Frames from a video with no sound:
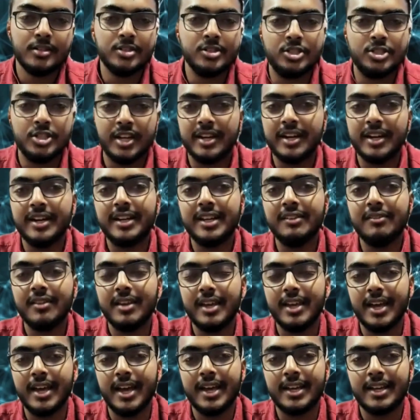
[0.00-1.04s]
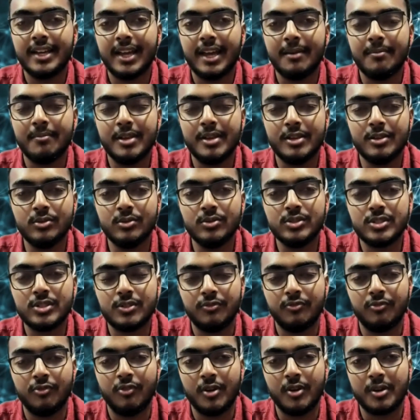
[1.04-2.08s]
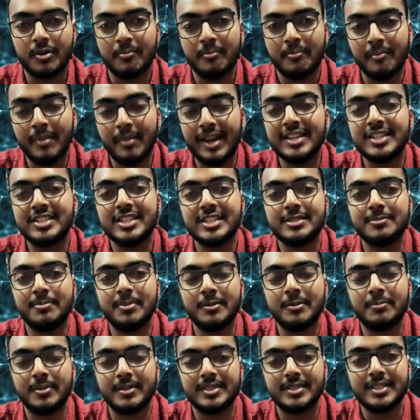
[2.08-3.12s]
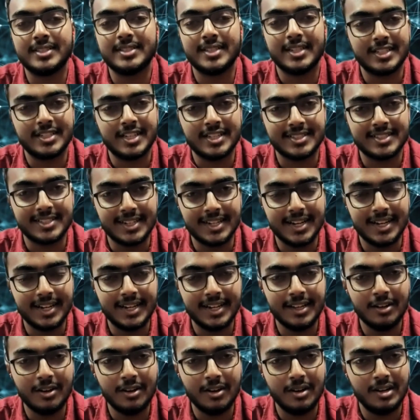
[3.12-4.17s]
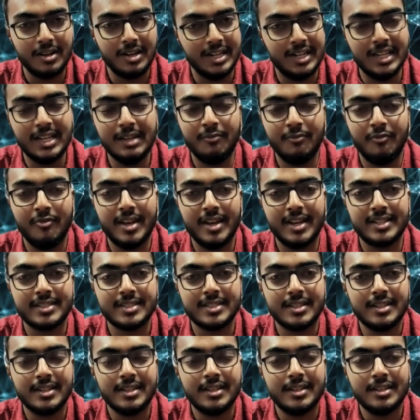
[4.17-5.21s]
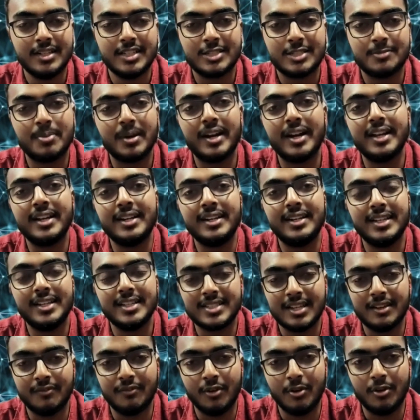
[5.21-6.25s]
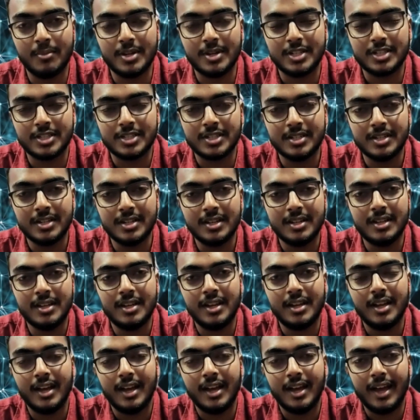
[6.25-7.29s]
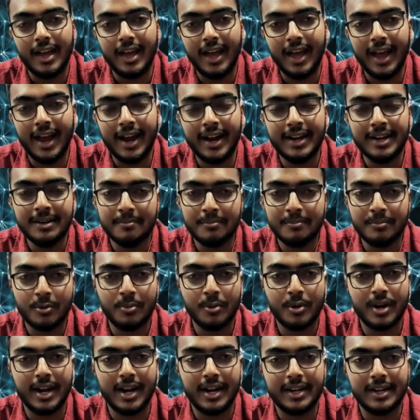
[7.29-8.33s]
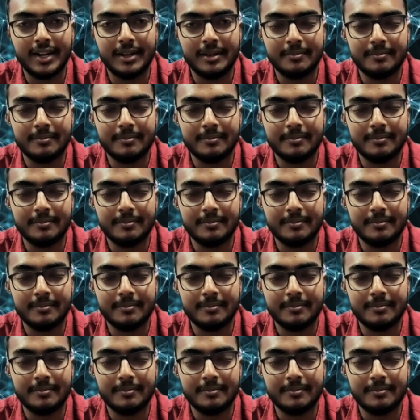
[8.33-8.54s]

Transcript: Generative AI can be used for malicious purposes such as creating deepfakes, spreading disinformation, and propaganda.